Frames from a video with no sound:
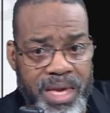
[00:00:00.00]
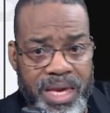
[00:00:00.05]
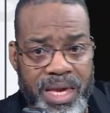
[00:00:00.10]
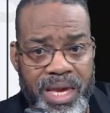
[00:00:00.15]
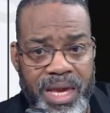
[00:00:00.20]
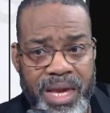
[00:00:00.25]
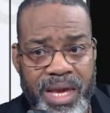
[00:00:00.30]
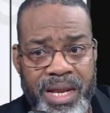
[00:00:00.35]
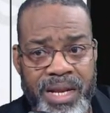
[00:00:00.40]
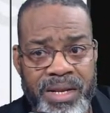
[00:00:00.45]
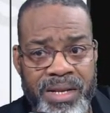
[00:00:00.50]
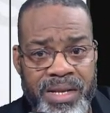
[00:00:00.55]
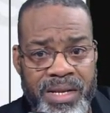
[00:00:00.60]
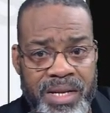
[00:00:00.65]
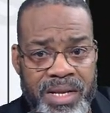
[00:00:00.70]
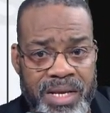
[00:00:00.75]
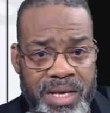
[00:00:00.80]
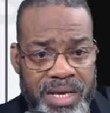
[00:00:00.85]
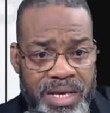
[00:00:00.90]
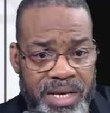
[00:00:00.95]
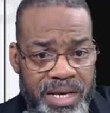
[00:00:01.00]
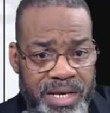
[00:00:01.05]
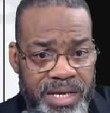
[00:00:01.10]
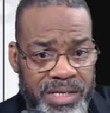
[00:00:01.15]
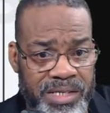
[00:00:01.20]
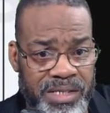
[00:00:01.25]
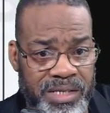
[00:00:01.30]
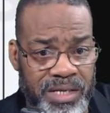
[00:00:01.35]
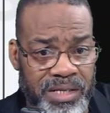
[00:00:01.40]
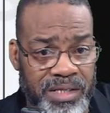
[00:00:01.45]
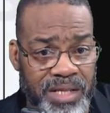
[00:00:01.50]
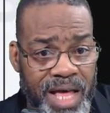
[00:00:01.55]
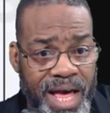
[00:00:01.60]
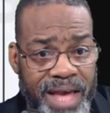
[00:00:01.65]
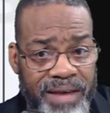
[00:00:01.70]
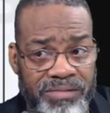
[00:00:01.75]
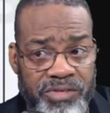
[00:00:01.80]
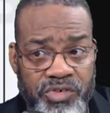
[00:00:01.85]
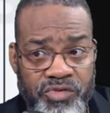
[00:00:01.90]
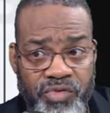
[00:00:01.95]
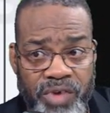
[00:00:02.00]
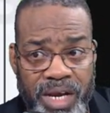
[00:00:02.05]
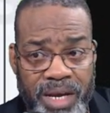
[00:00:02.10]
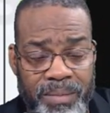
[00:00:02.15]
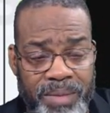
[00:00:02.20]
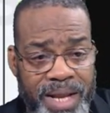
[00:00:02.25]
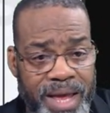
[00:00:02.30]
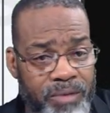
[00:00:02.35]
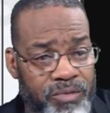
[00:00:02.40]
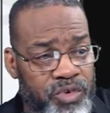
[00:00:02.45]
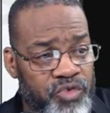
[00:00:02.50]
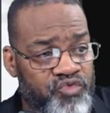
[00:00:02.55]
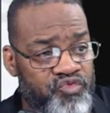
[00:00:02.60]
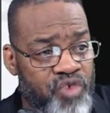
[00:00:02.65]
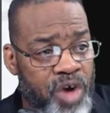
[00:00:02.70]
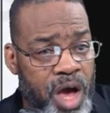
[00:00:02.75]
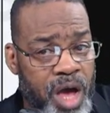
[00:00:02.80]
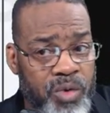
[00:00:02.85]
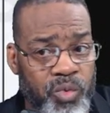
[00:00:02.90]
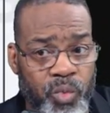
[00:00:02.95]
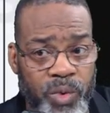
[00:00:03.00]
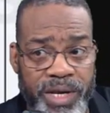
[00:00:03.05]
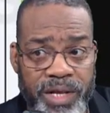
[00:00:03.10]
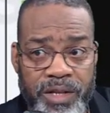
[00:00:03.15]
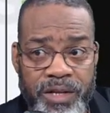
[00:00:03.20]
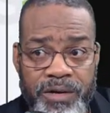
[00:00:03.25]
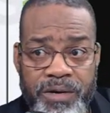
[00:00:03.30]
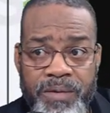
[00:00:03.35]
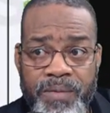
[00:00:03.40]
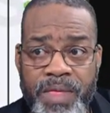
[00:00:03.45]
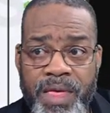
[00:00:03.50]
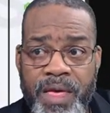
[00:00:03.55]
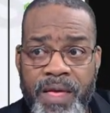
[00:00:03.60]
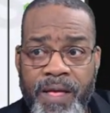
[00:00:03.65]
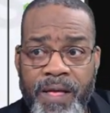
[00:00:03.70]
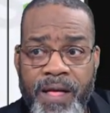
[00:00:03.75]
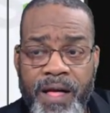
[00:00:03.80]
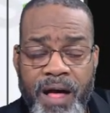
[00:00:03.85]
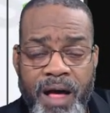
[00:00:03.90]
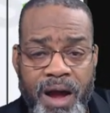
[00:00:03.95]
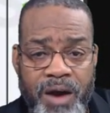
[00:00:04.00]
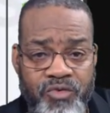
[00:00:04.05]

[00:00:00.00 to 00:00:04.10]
in his live stream, and that was Ron Wheeler. Uh,